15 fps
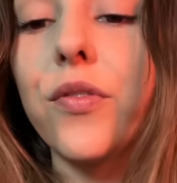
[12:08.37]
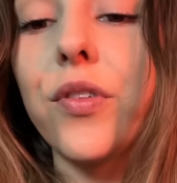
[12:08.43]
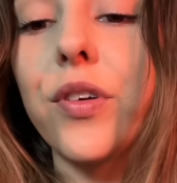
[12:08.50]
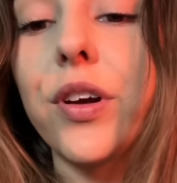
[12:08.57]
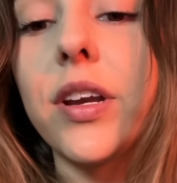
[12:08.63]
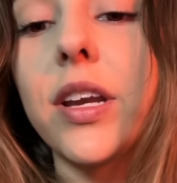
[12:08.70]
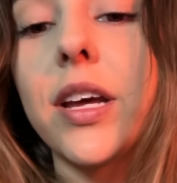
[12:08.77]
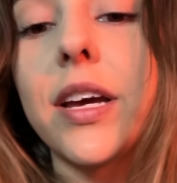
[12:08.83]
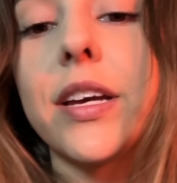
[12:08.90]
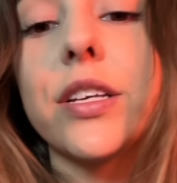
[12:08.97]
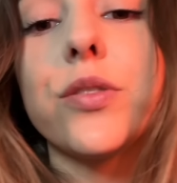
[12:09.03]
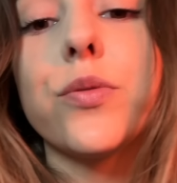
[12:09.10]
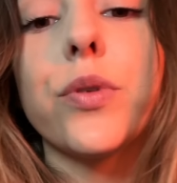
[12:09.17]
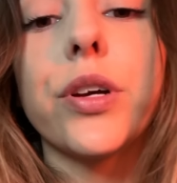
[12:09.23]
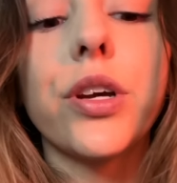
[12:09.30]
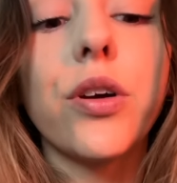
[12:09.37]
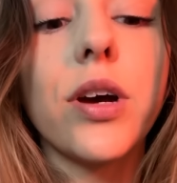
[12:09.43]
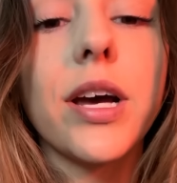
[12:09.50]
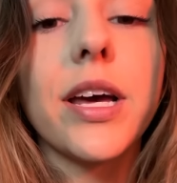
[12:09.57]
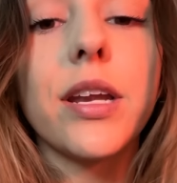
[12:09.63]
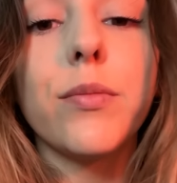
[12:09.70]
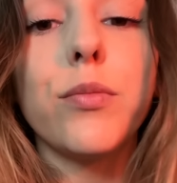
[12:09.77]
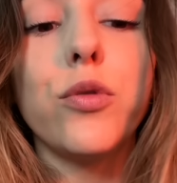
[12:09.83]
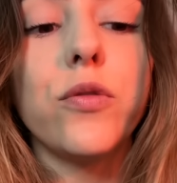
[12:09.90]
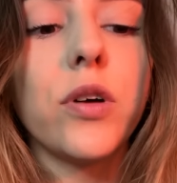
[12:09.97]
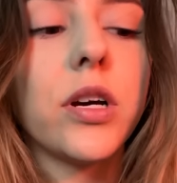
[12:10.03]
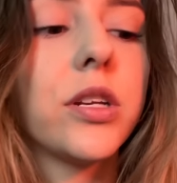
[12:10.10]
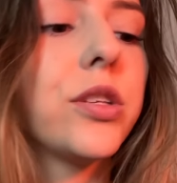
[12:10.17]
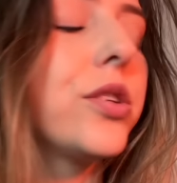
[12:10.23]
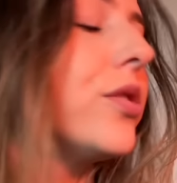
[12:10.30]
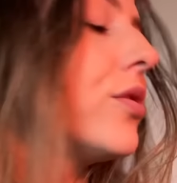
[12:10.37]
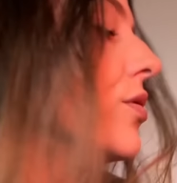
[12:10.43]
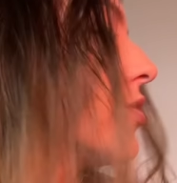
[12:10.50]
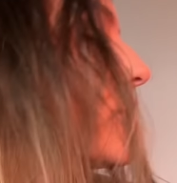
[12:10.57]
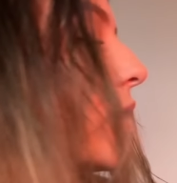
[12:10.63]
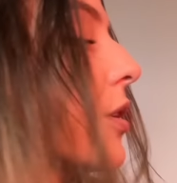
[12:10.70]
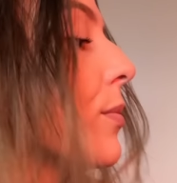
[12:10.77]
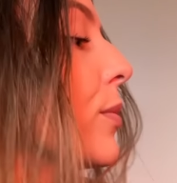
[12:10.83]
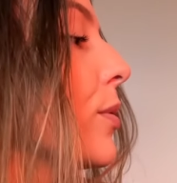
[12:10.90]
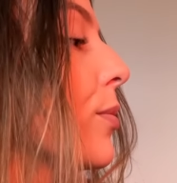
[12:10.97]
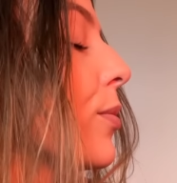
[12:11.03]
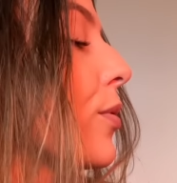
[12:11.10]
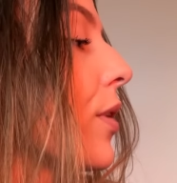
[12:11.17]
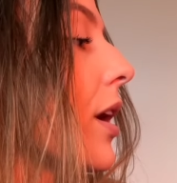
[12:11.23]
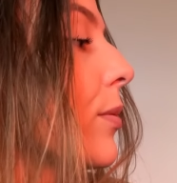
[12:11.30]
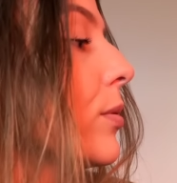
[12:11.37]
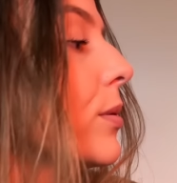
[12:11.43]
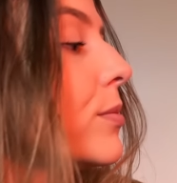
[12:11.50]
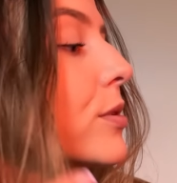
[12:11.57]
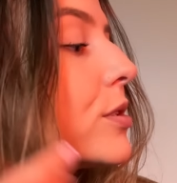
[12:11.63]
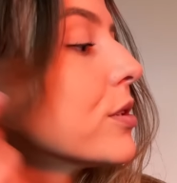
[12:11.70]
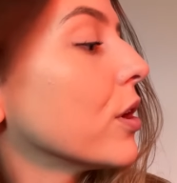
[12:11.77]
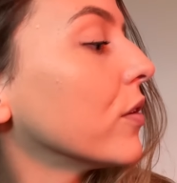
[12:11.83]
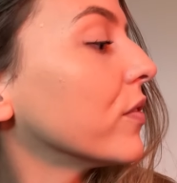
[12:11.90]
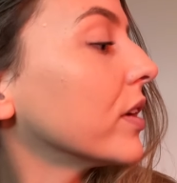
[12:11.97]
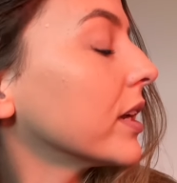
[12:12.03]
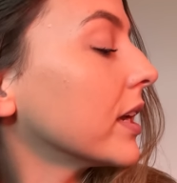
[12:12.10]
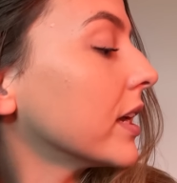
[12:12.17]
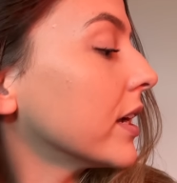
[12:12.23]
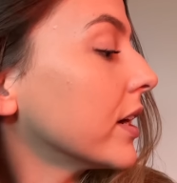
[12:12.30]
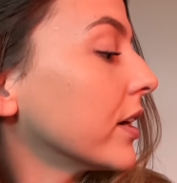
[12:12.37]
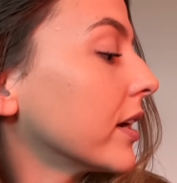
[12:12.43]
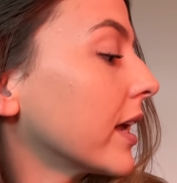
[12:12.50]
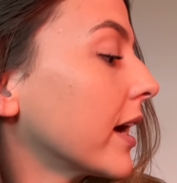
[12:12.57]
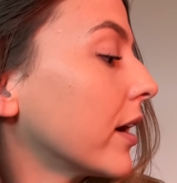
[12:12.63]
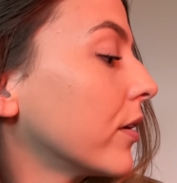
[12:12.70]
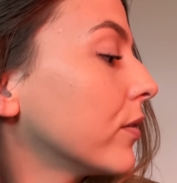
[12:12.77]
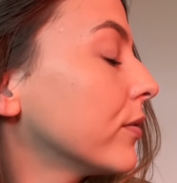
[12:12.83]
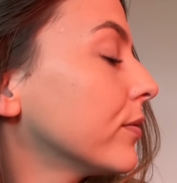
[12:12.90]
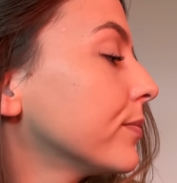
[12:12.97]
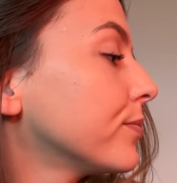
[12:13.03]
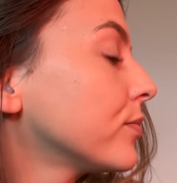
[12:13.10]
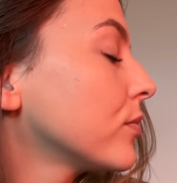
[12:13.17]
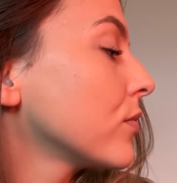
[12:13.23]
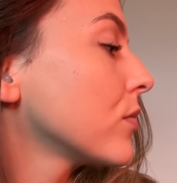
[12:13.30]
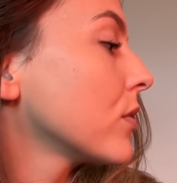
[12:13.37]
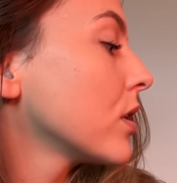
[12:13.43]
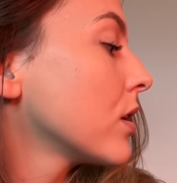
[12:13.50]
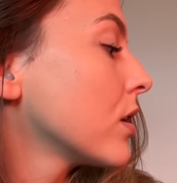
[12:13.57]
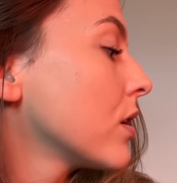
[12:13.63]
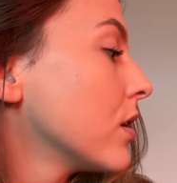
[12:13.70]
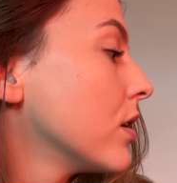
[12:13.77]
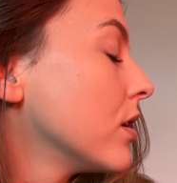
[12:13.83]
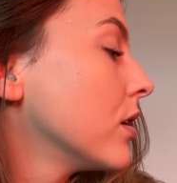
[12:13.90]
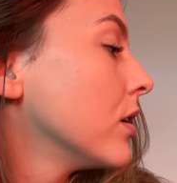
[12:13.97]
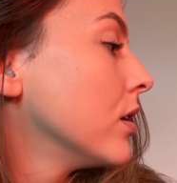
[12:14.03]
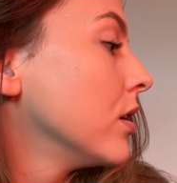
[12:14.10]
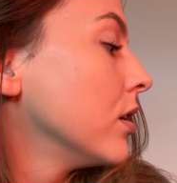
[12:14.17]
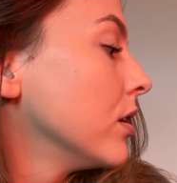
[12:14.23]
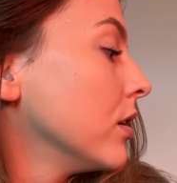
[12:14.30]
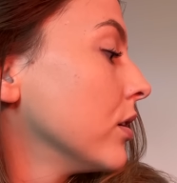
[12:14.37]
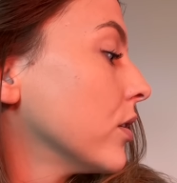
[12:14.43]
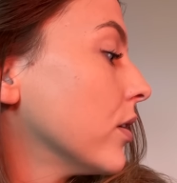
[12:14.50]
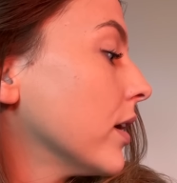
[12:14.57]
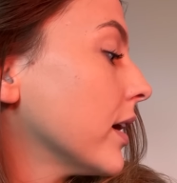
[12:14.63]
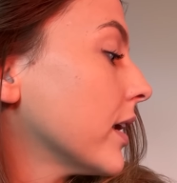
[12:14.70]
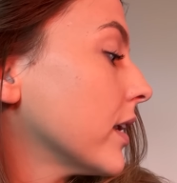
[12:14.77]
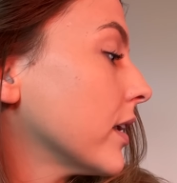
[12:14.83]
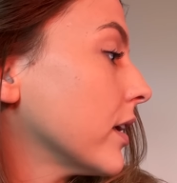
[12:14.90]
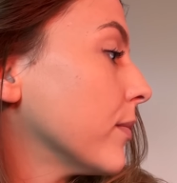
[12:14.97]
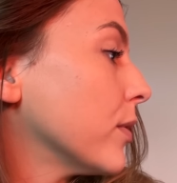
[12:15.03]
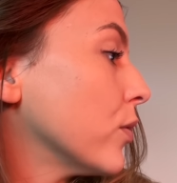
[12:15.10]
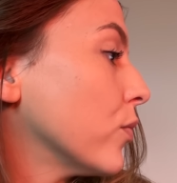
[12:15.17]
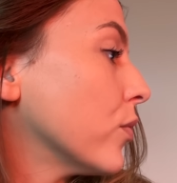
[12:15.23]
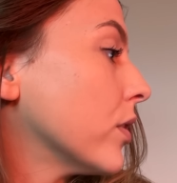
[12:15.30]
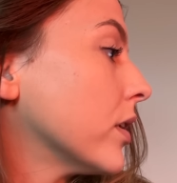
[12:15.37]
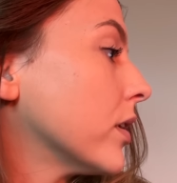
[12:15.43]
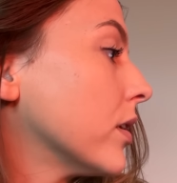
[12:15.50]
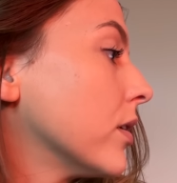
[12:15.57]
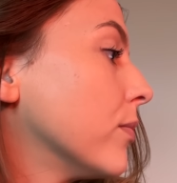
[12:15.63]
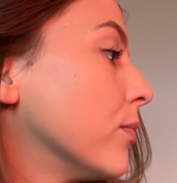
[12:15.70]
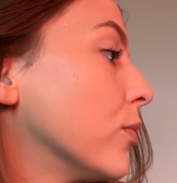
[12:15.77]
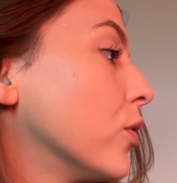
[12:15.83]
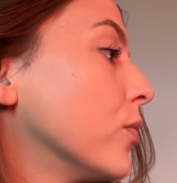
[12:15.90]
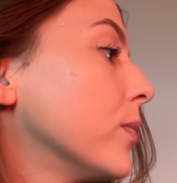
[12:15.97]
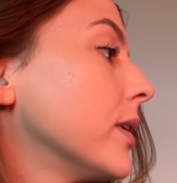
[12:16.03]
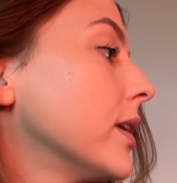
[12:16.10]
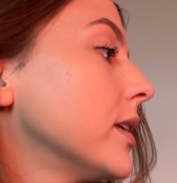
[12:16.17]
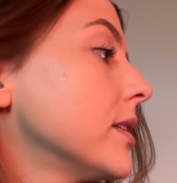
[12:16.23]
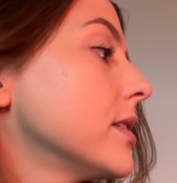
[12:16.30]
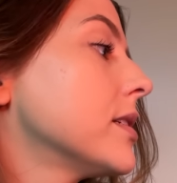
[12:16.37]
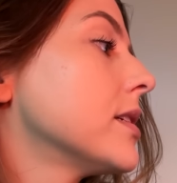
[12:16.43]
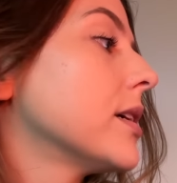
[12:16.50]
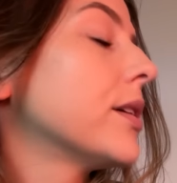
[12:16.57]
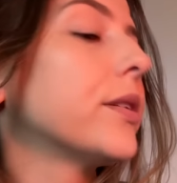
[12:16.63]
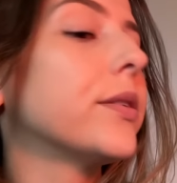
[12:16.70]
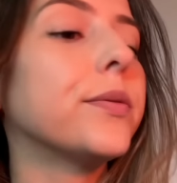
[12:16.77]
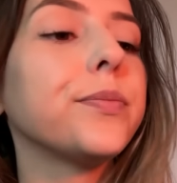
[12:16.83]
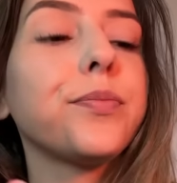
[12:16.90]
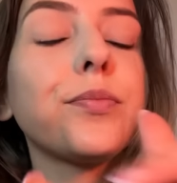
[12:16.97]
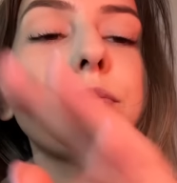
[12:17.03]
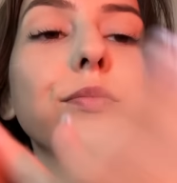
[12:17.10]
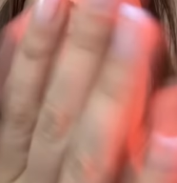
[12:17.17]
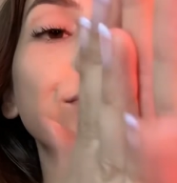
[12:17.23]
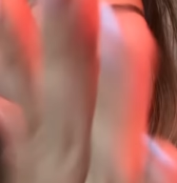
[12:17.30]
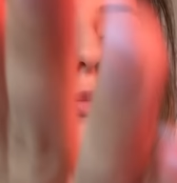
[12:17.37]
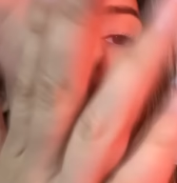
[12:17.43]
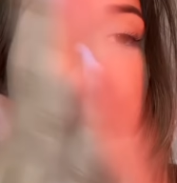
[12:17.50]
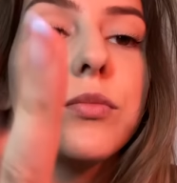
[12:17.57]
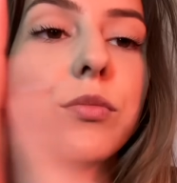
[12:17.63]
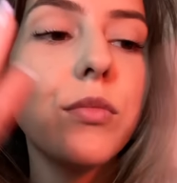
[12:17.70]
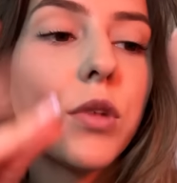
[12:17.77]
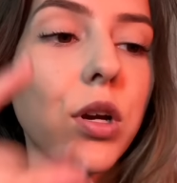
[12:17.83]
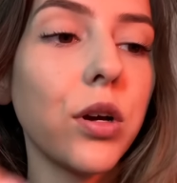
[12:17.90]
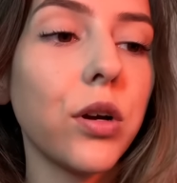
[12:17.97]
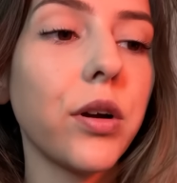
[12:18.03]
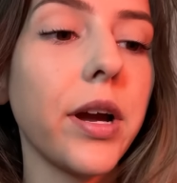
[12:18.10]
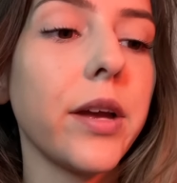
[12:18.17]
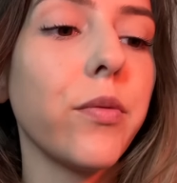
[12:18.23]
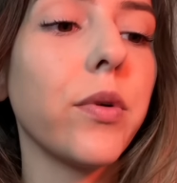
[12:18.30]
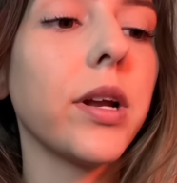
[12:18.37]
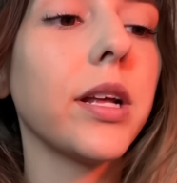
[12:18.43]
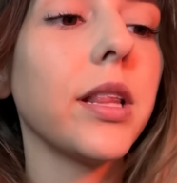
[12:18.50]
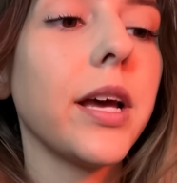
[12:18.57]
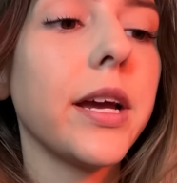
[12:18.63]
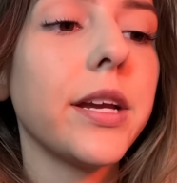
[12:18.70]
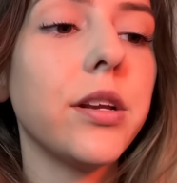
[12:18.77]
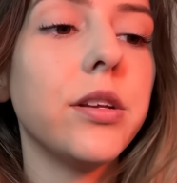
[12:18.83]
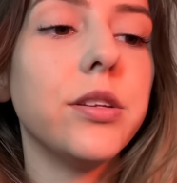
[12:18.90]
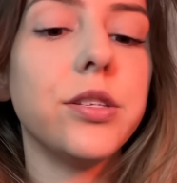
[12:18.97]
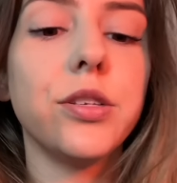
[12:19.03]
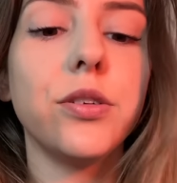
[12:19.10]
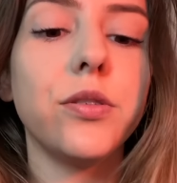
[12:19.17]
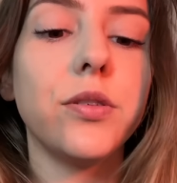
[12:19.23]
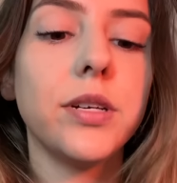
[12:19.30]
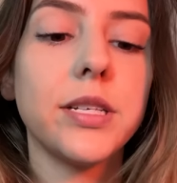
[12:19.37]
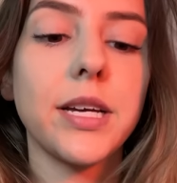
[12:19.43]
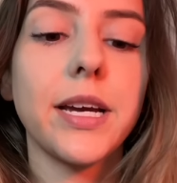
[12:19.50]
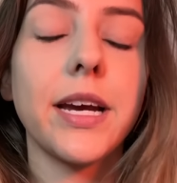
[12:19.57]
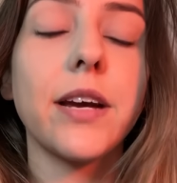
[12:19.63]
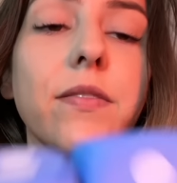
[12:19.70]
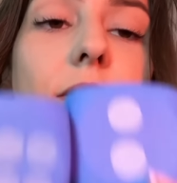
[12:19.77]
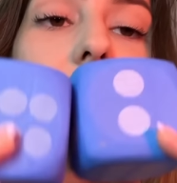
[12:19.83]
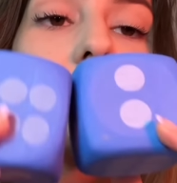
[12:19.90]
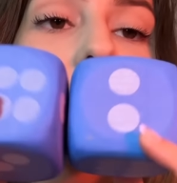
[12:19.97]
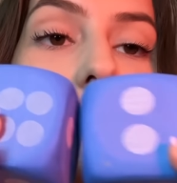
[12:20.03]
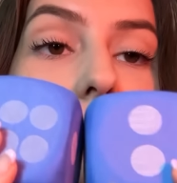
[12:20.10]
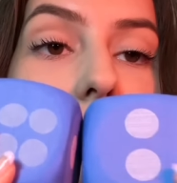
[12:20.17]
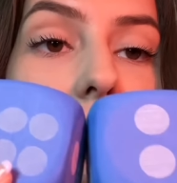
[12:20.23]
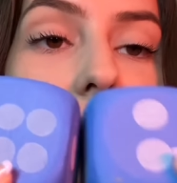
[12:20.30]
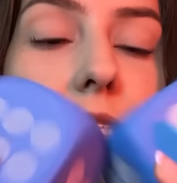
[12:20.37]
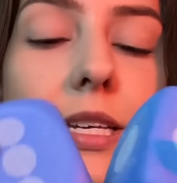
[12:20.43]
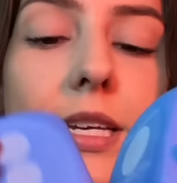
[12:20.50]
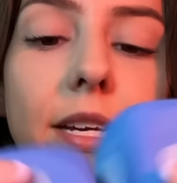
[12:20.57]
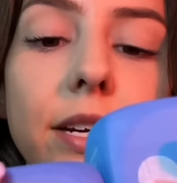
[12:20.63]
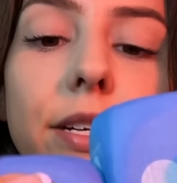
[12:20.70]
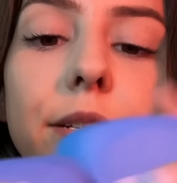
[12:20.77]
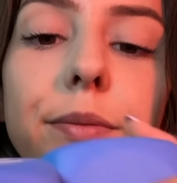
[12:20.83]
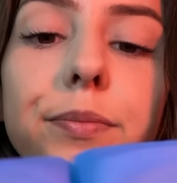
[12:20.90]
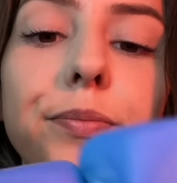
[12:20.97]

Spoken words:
Very nice. We're going to go ahead and move on to some problem solving here now. Go ahead and give me one moment. All right, what I'd like you to do is I have these dice here.